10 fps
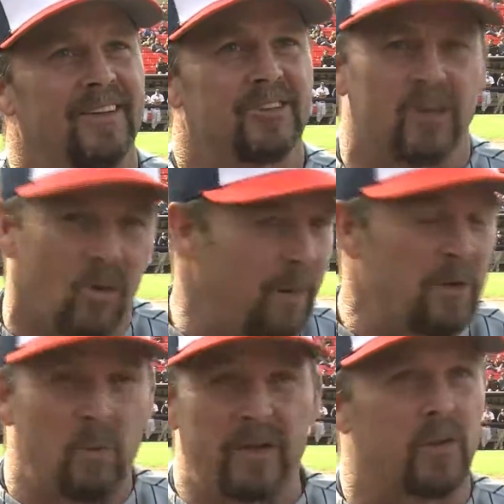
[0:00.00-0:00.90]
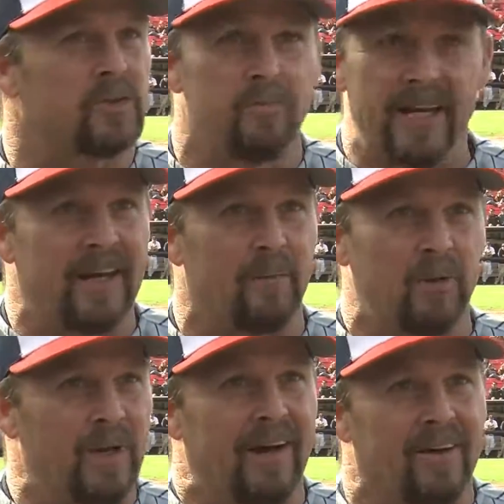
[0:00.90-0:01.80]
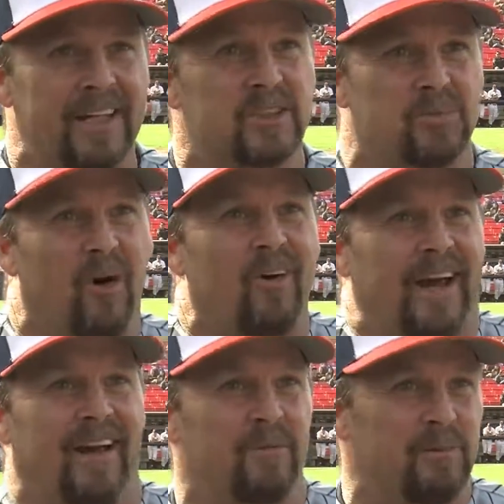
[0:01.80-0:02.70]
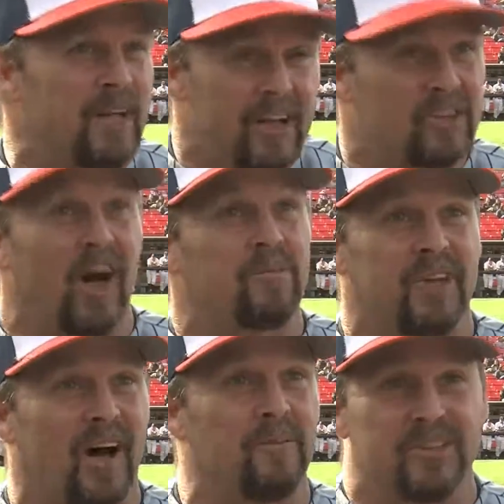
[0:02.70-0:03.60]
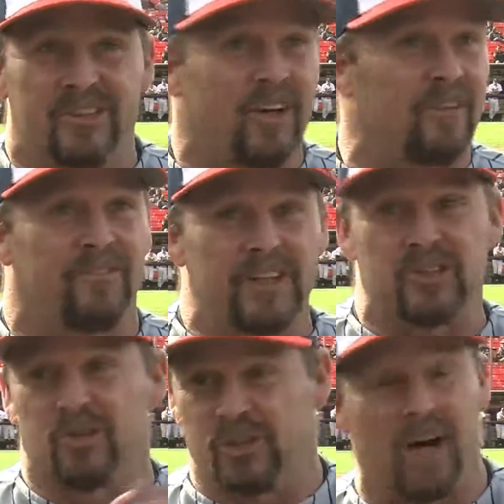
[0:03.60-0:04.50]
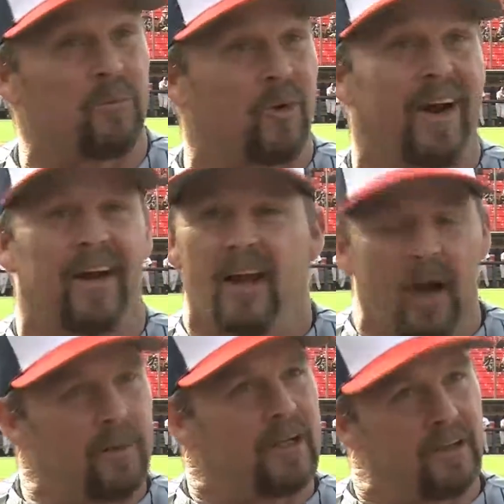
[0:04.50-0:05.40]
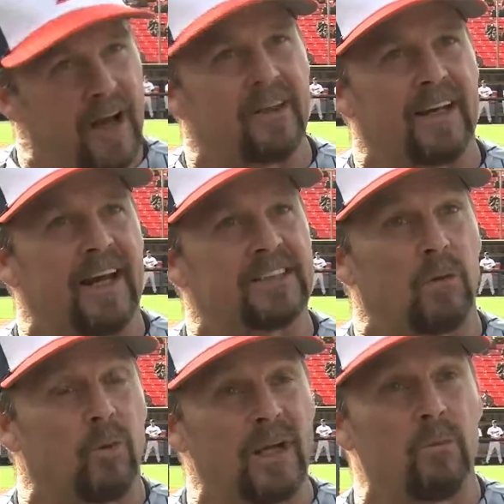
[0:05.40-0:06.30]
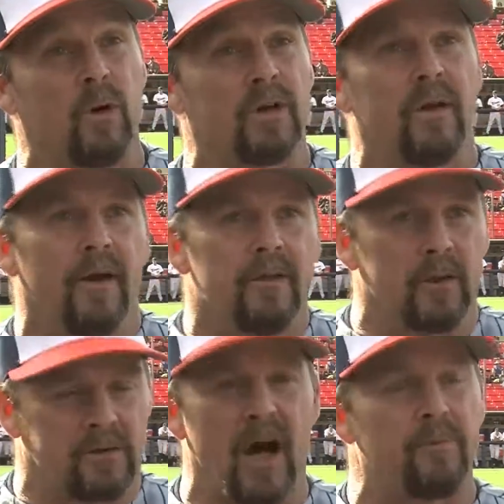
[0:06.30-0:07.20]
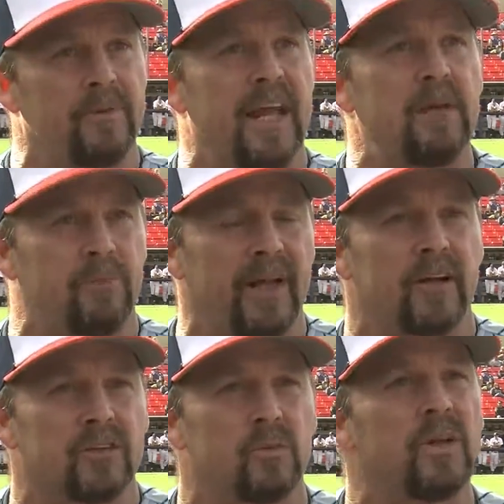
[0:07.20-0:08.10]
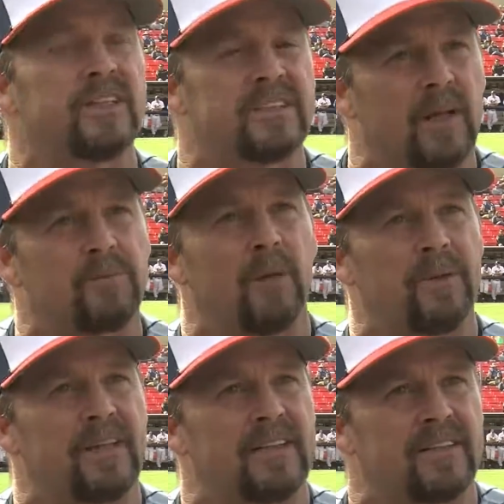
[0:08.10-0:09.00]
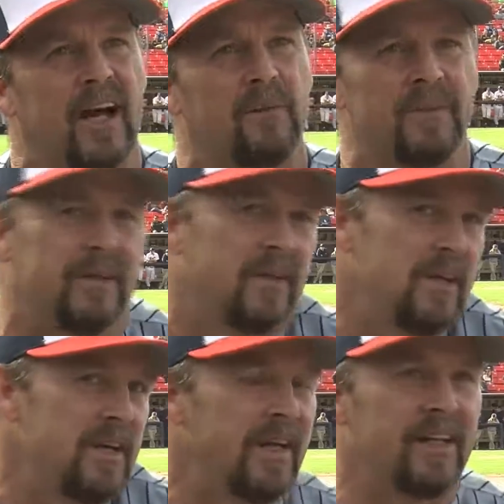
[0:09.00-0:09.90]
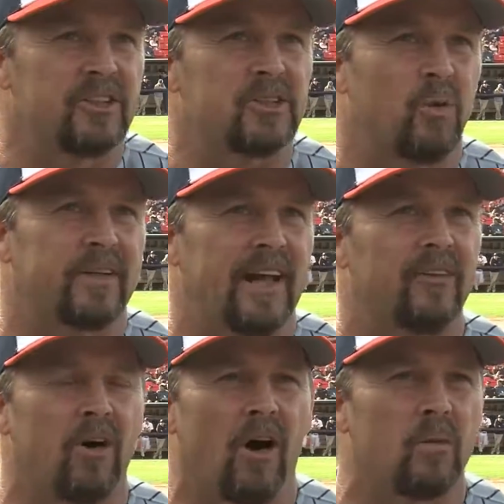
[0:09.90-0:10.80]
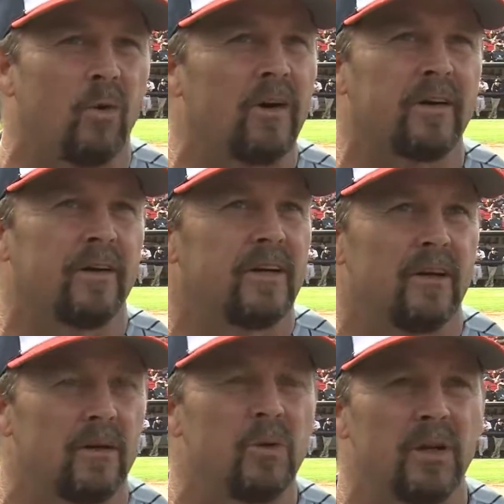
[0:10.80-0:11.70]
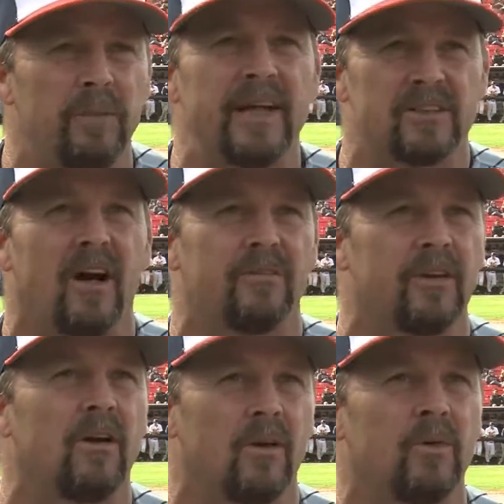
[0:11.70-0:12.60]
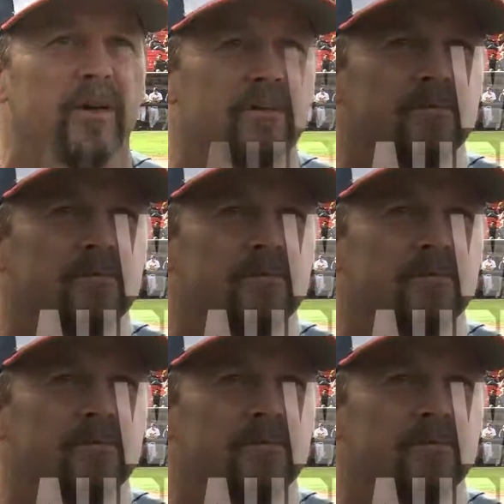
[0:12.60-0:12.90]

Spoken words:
So, whether it was me, we all had small guys. Tom Thomas, John Fishel, John Bryant. A lot of the guys that really weren't the top name players really stepped up at that time. And it just worked out. The hard work, it really pays off in the long run.